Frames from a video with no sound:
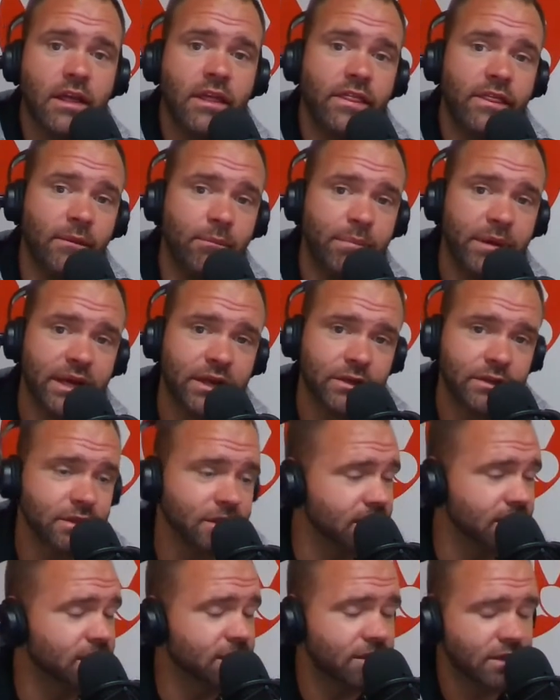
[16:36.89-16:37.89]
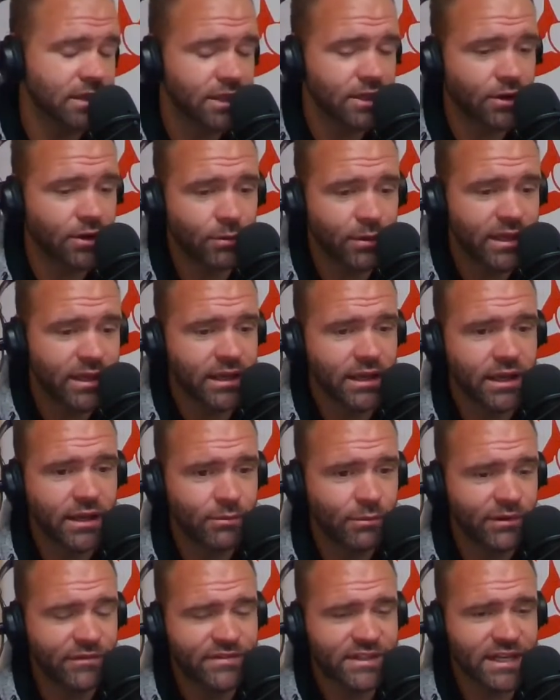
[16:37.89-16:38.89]
The Bills, you know, we
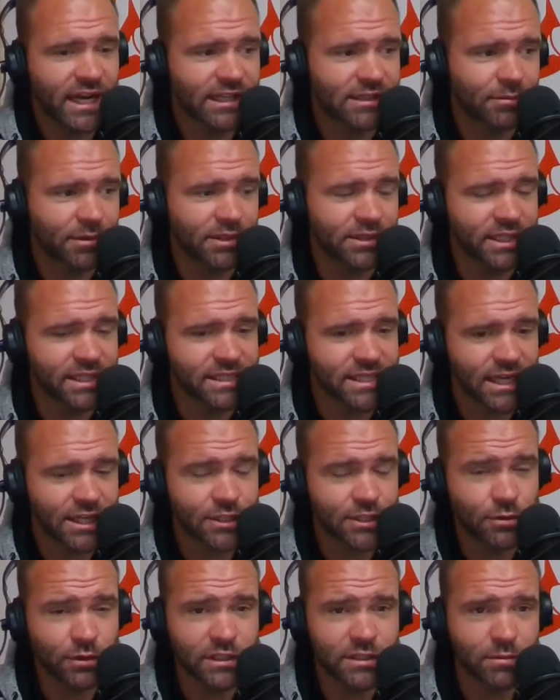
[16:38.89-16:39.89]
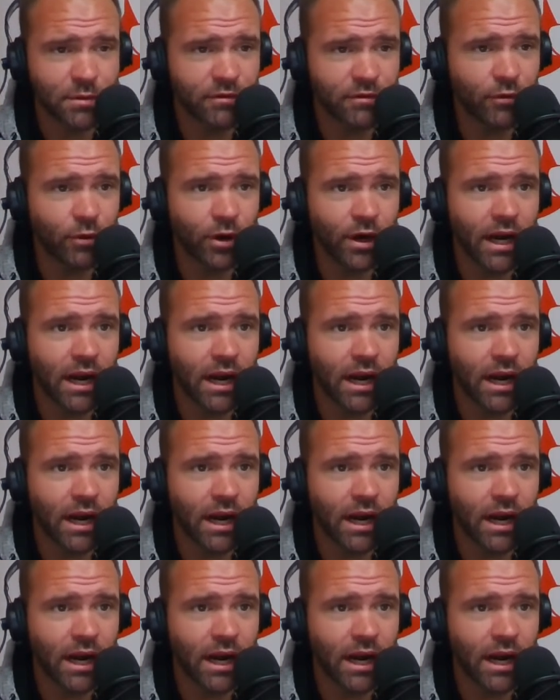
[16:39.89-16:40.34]
we've talked about this on Twist before,